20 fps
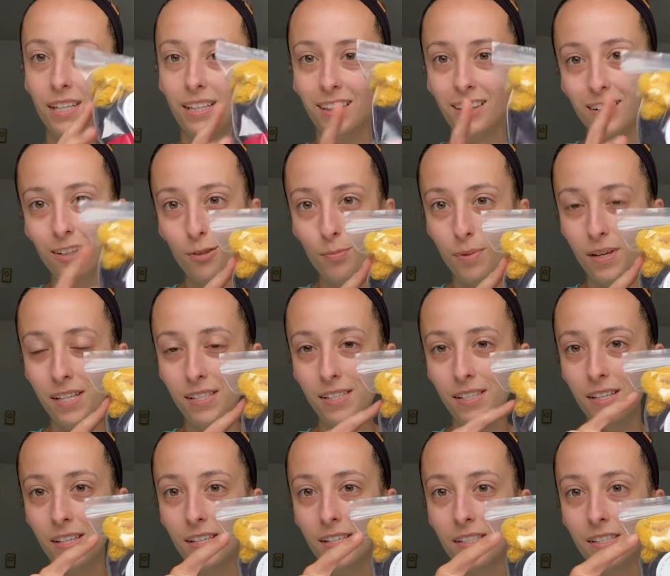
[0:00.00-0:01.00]
little
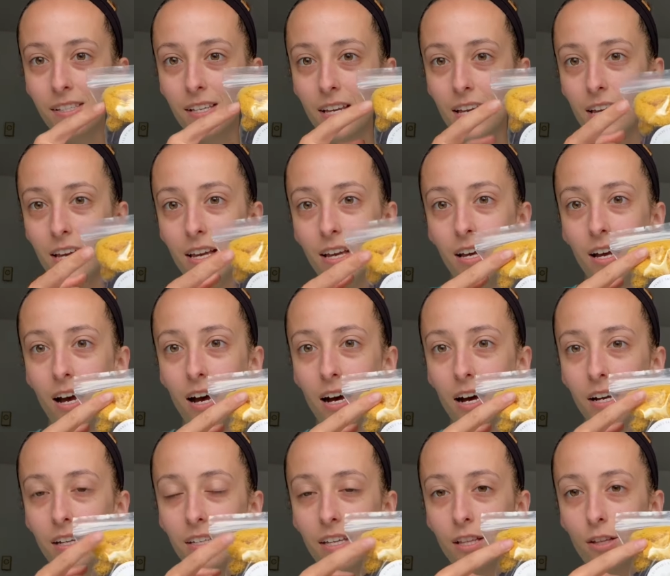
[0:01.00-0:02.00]
pieces,
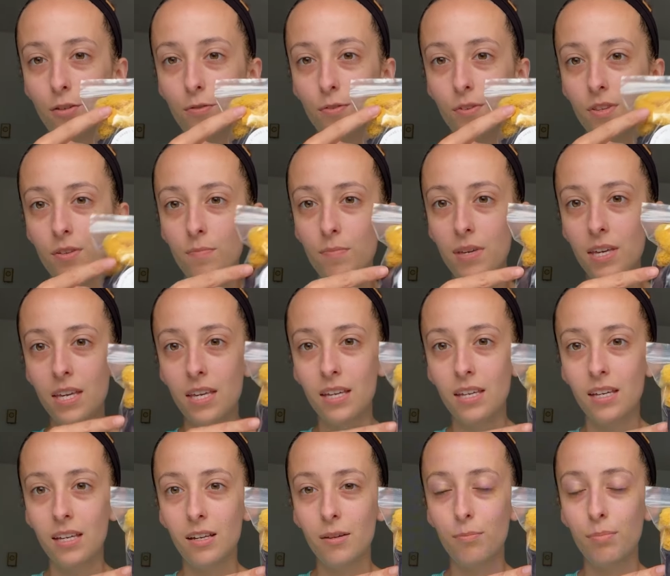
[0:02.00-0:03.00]
uh, yellow for the
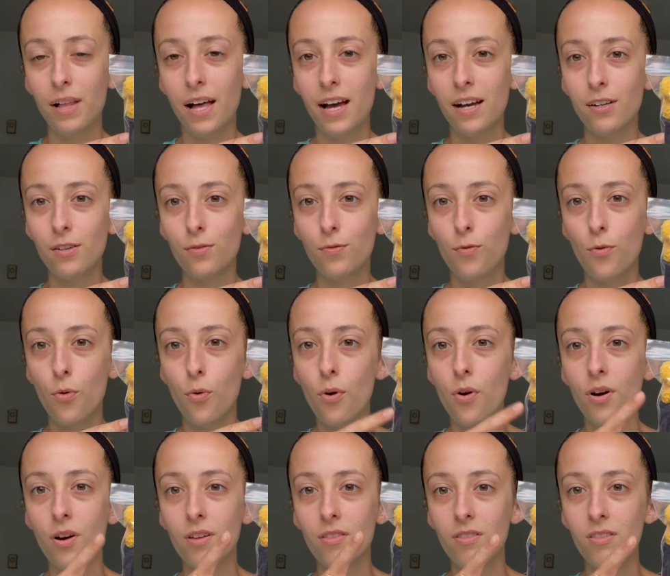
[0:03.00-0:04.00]
beak, black
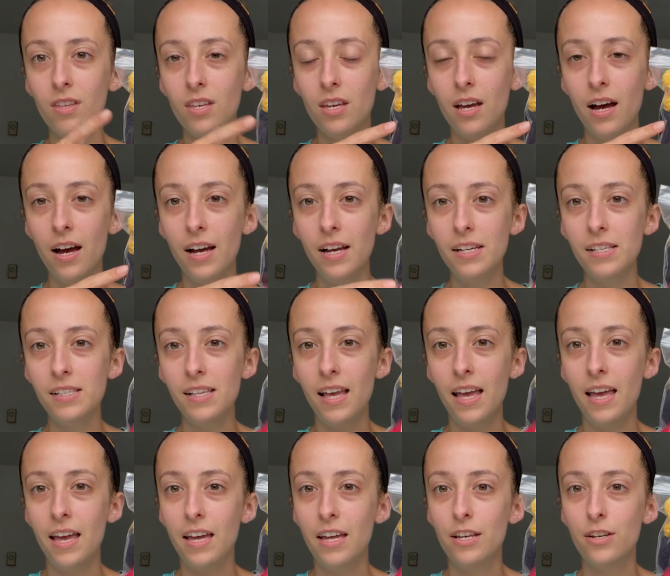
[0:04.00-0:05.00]
for the eyes,
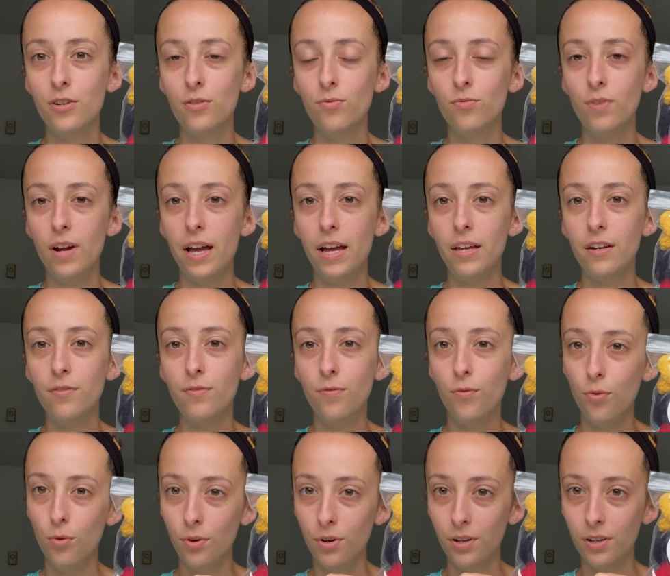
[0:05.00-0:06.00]
and red
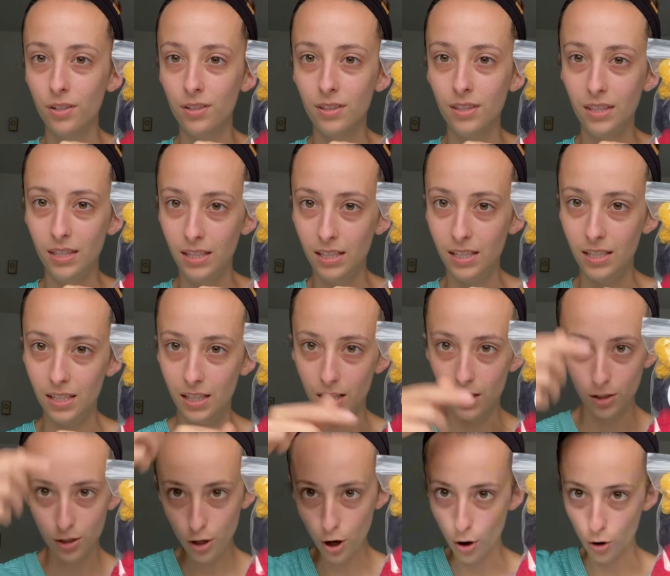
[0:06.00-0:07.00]
for the
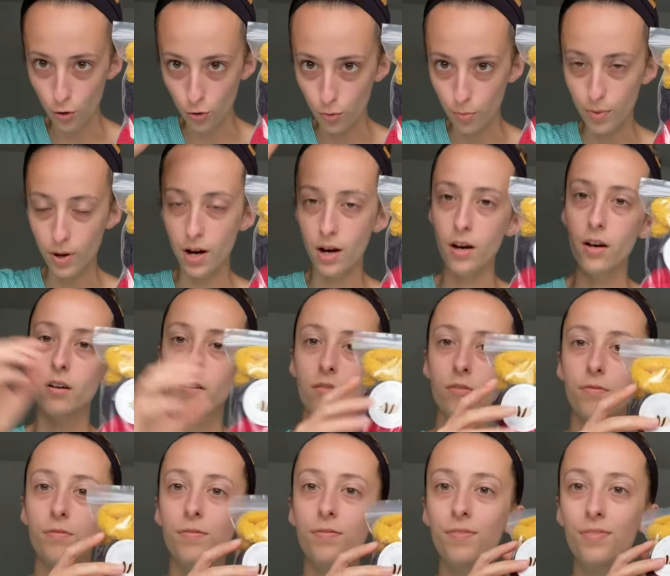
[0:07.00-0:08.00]
comb of
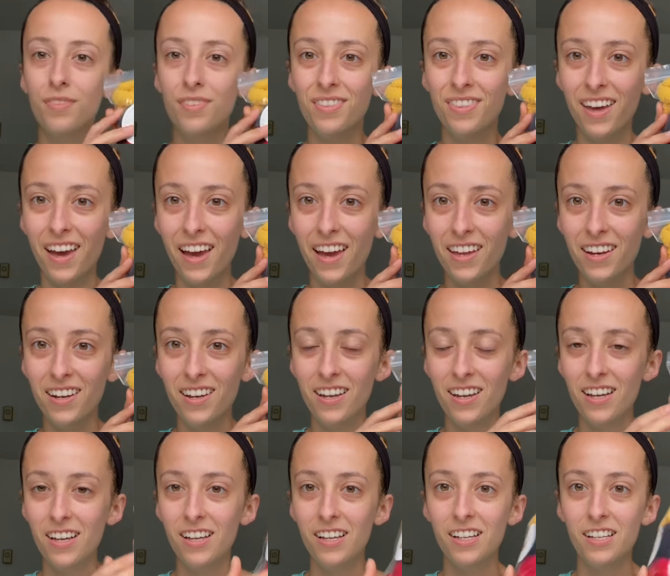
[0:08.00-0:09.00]
the hen.
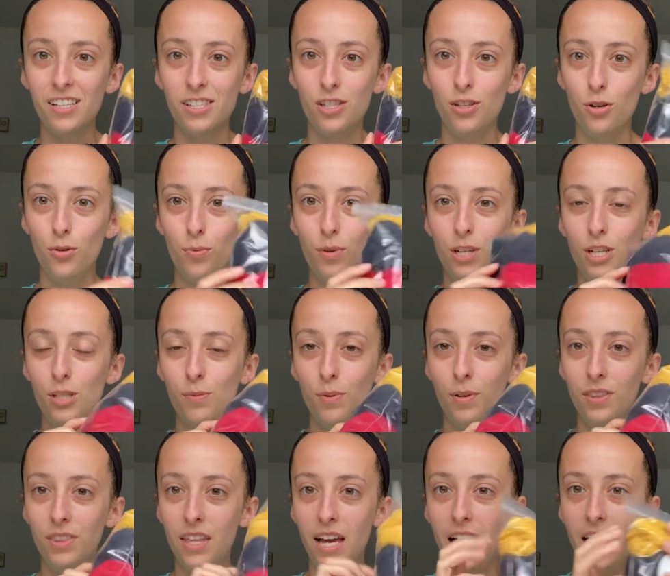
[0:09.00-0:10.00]
So we just
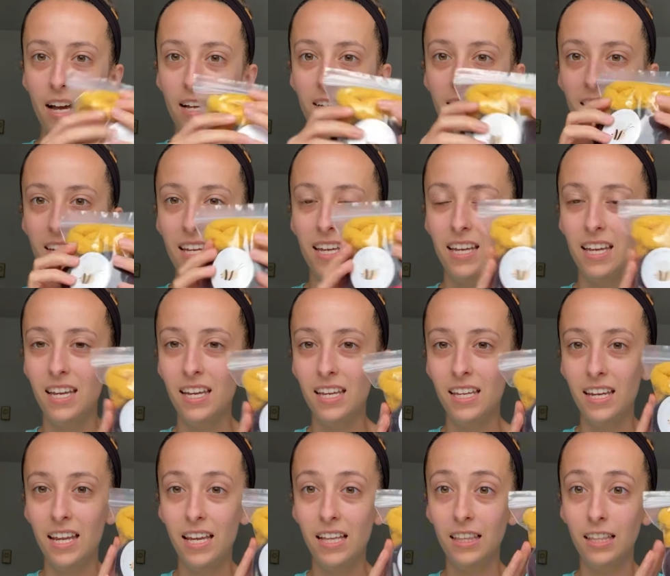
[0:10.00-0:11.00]
put that in
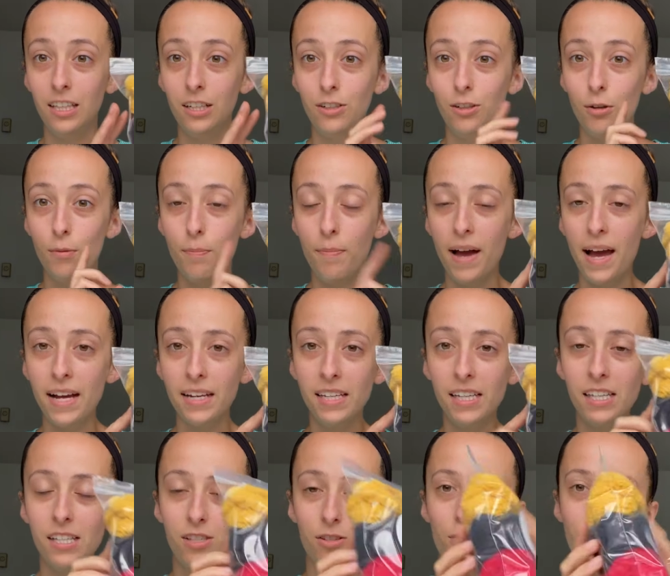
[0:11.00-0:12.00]
a little
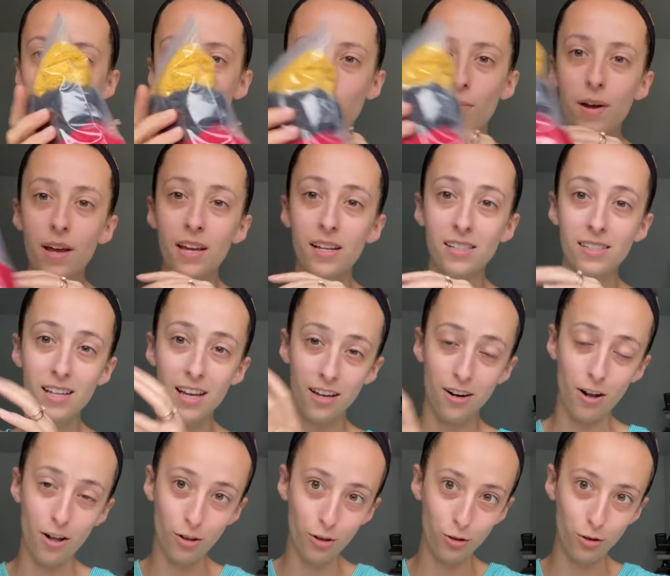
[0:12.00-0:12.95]
baggie so that way it's not all